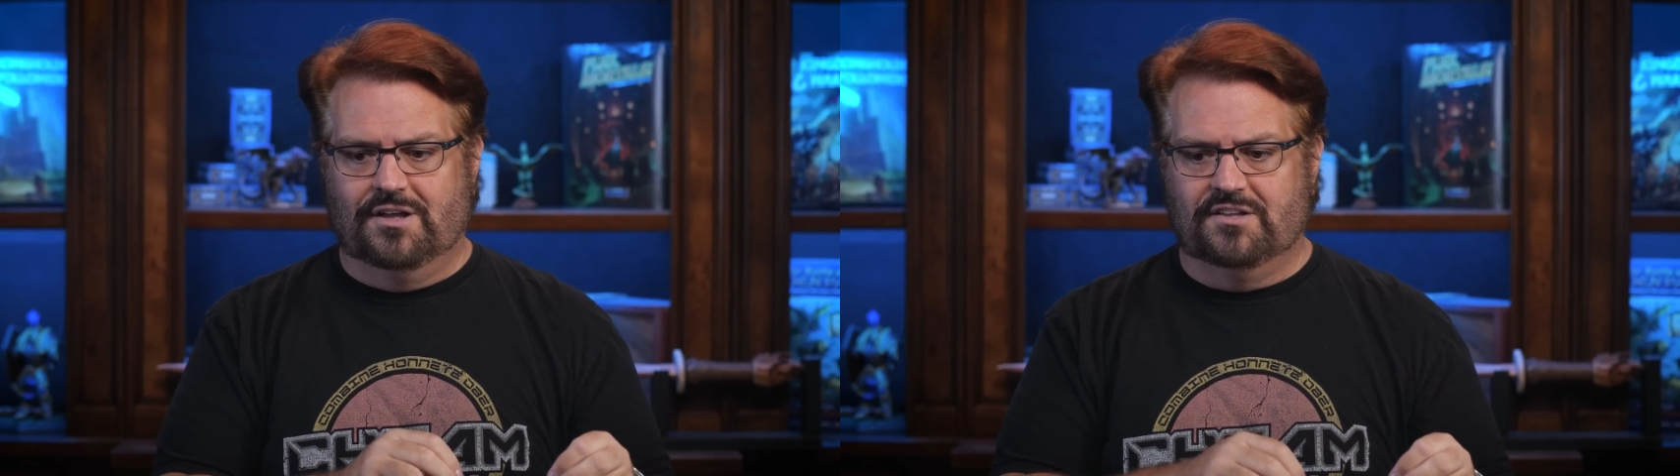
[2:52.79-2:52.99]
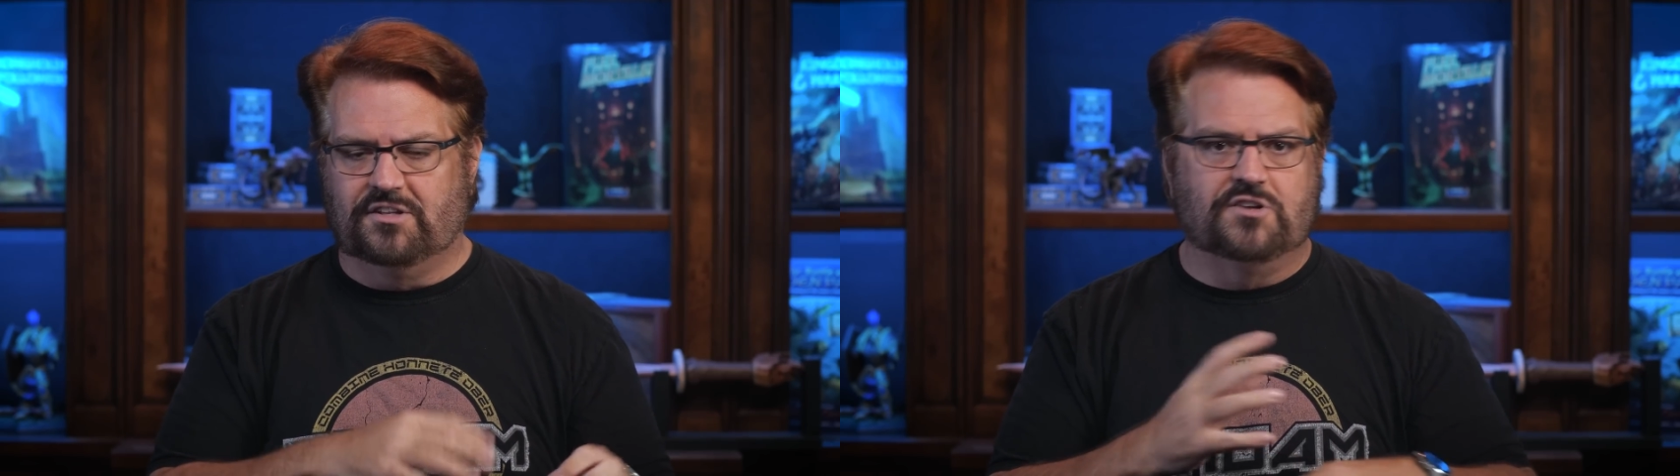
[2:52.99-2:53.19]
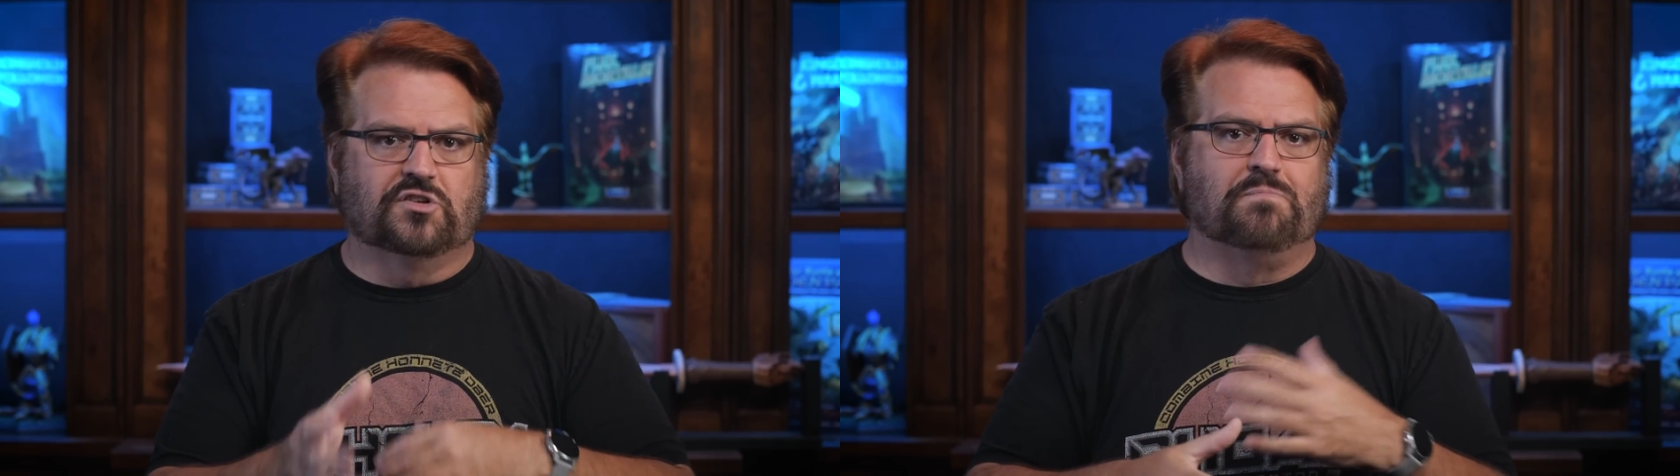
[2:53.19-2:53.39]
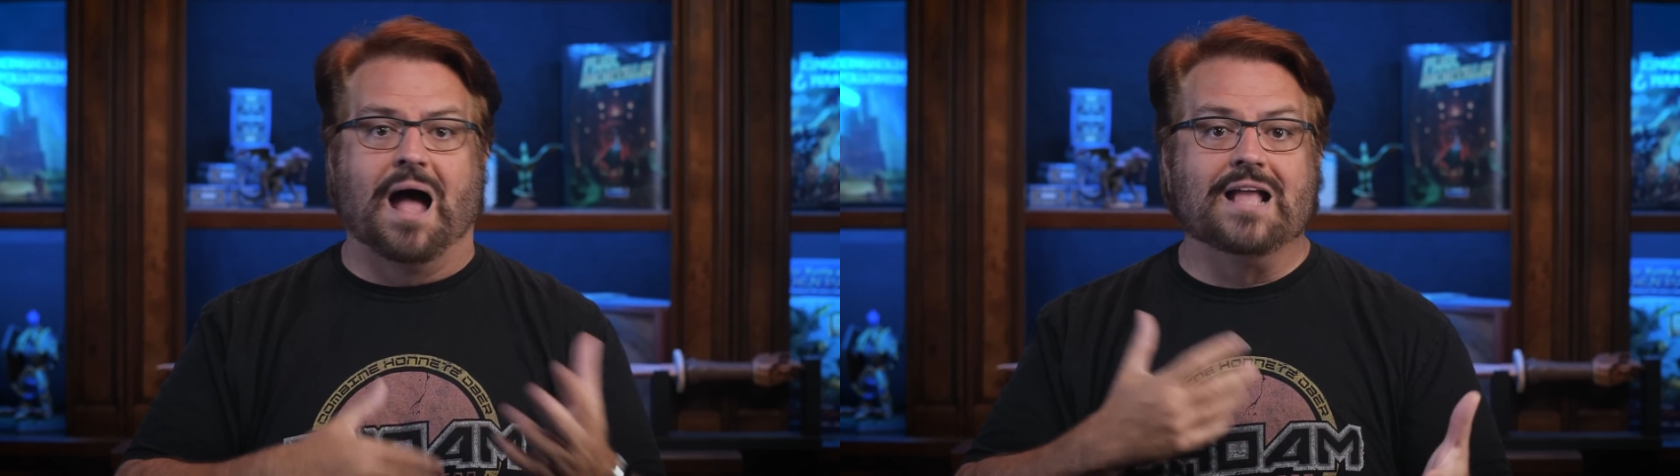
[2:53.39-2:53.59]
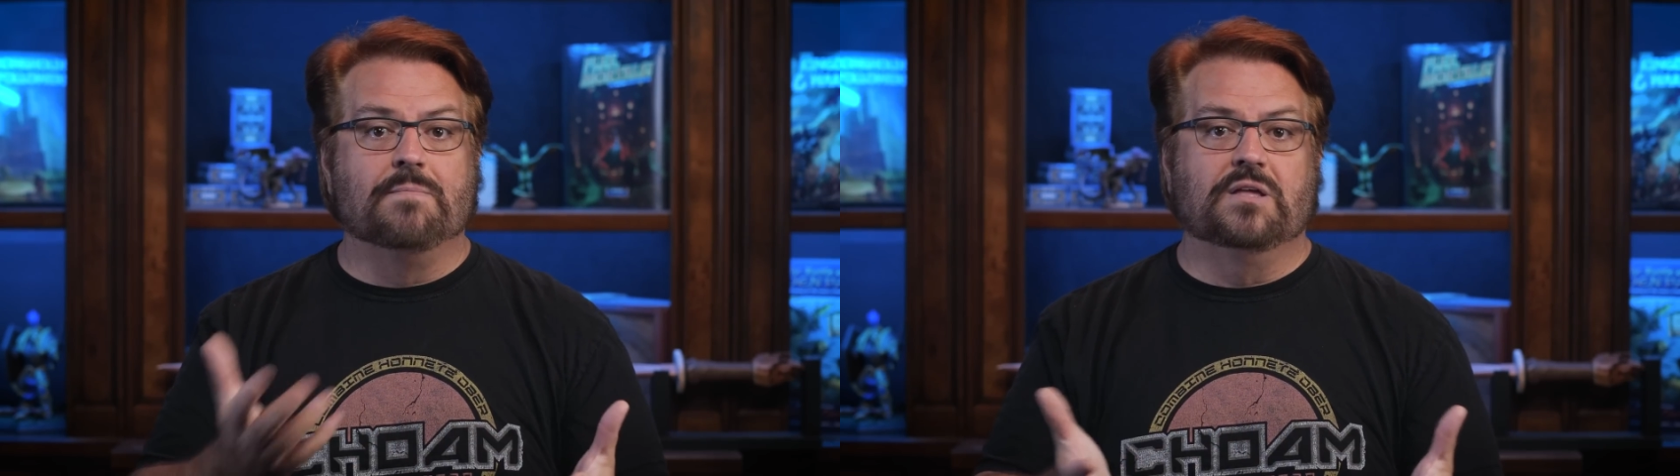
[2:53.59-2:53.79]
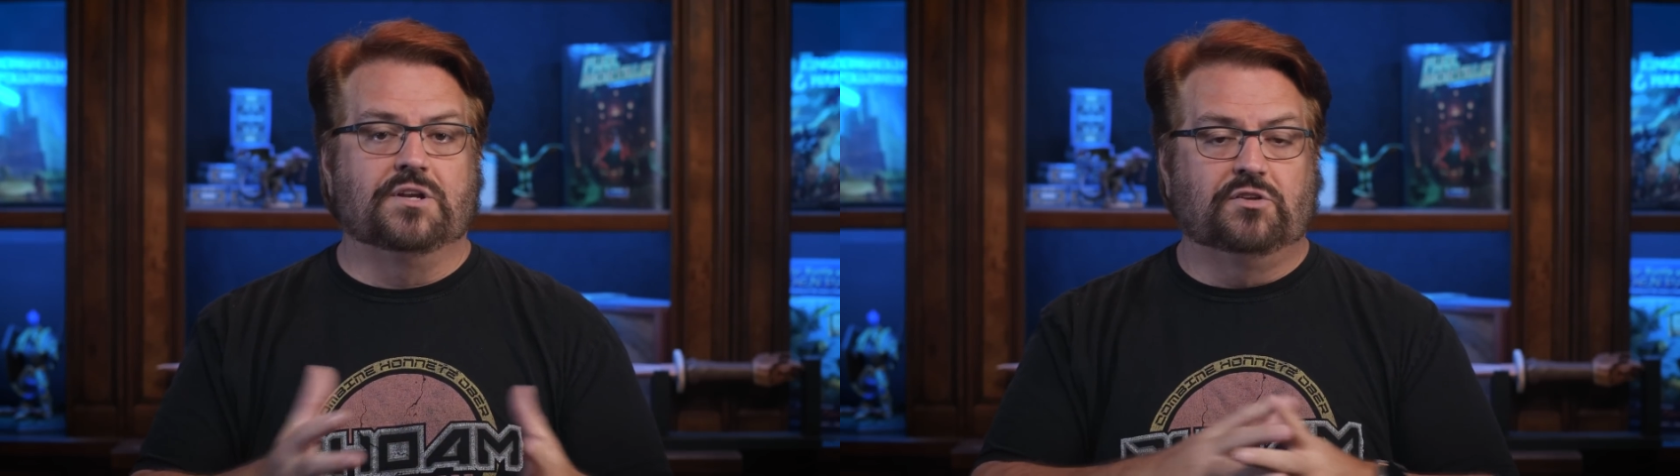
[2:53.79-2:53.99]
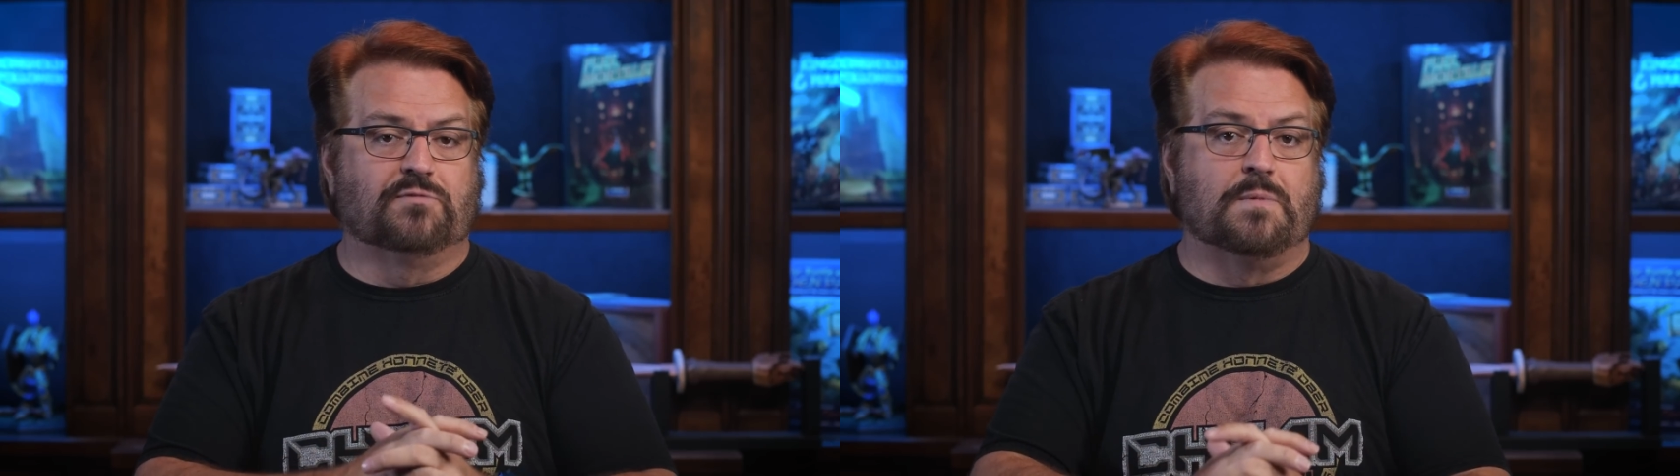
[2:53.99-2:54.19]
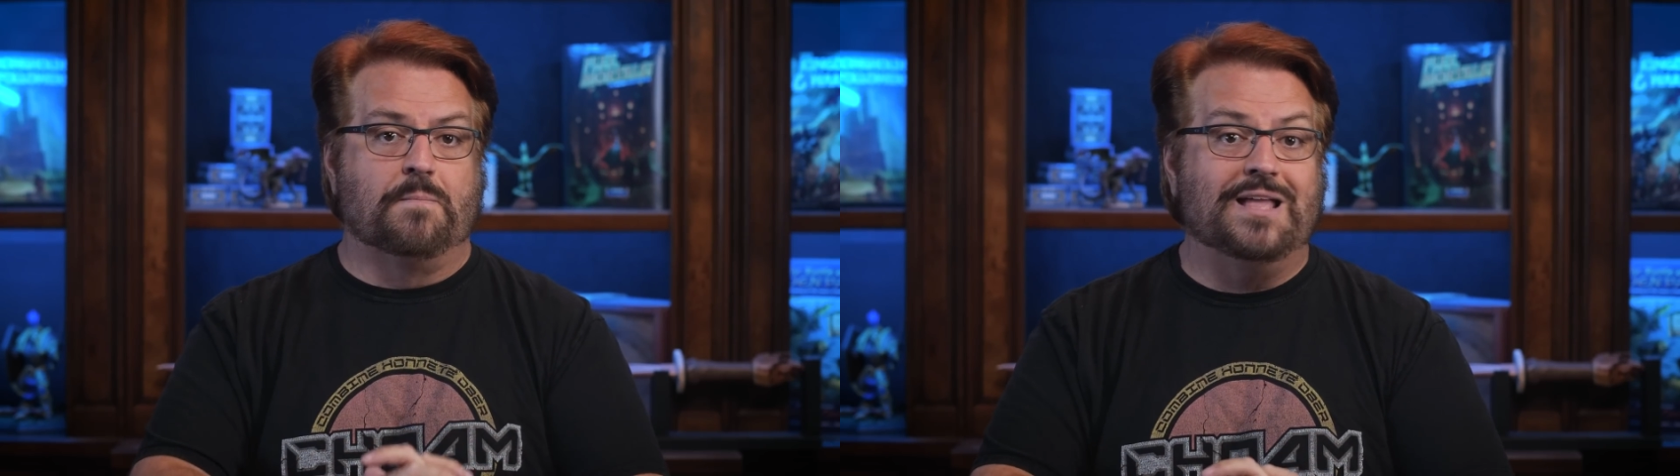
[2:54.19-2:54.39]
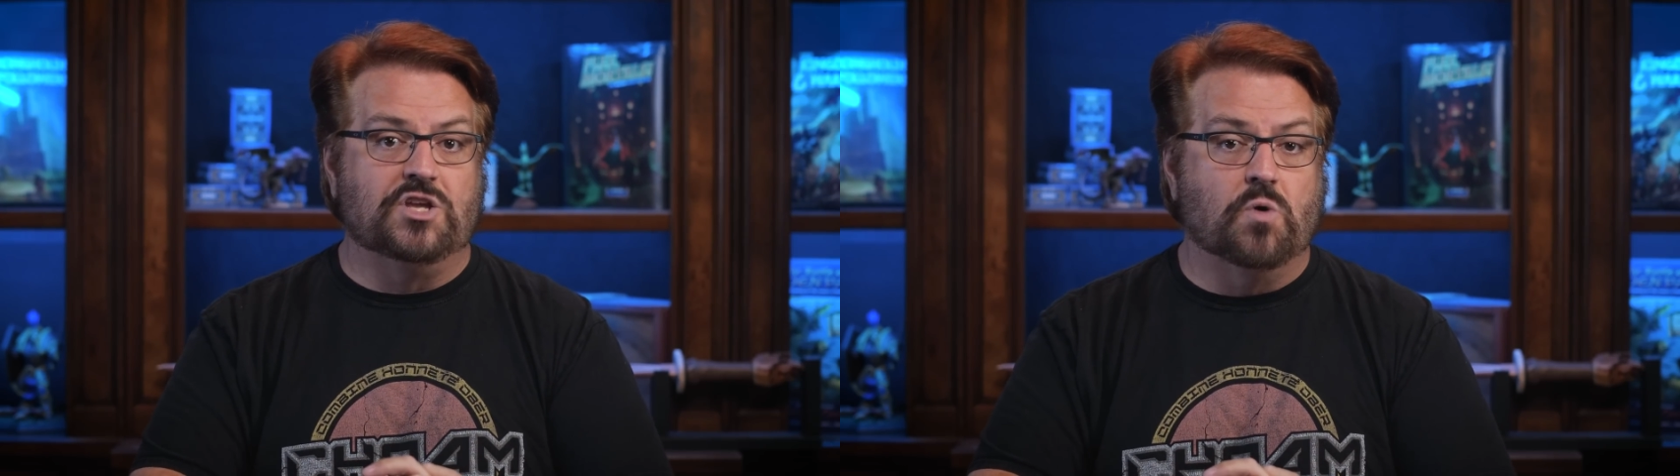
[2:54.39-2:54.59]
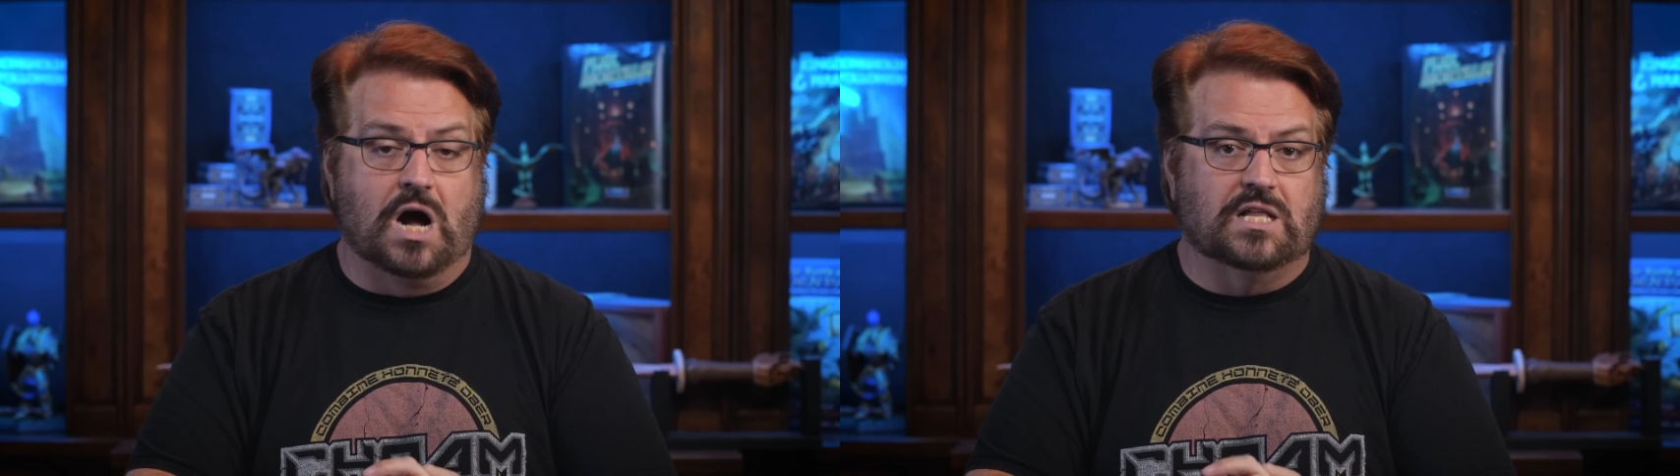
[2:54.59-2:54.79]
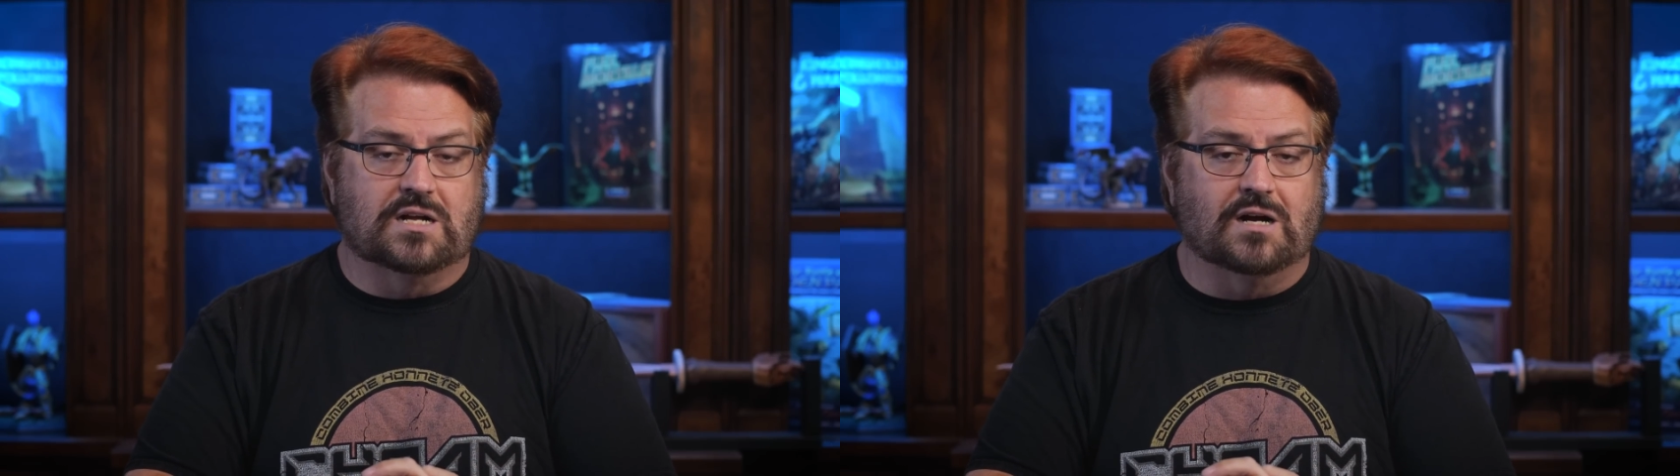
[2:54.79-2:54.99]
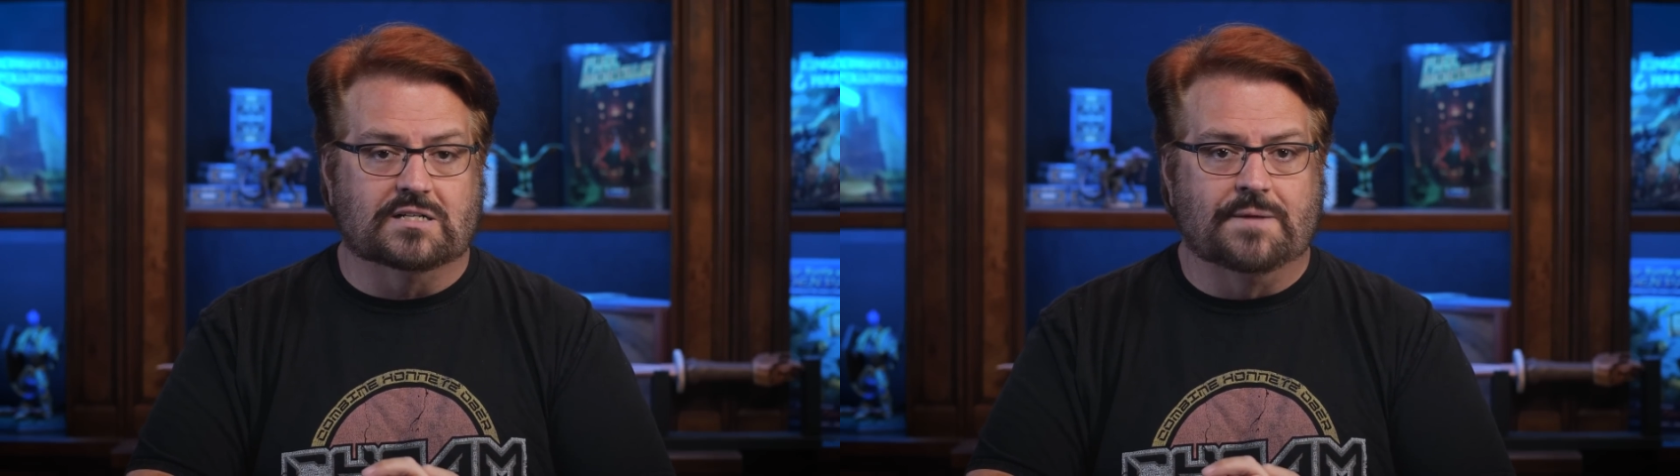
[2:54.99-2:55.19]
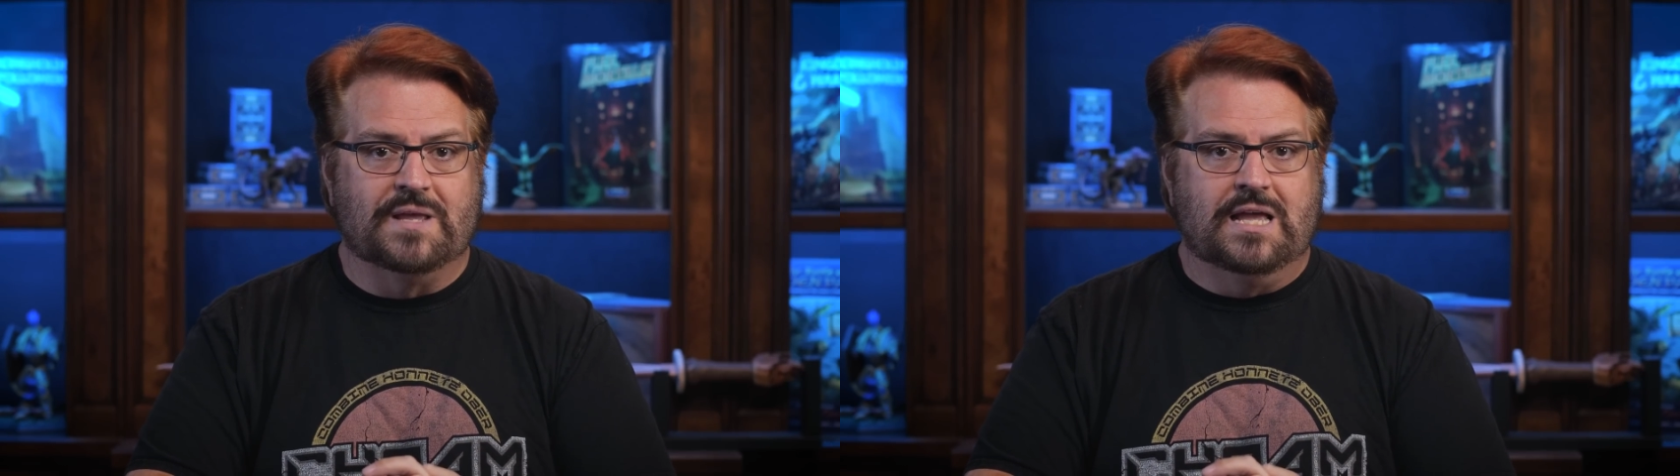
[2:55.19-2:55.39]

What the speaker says: instead of just buying abilities from a menu a la carte,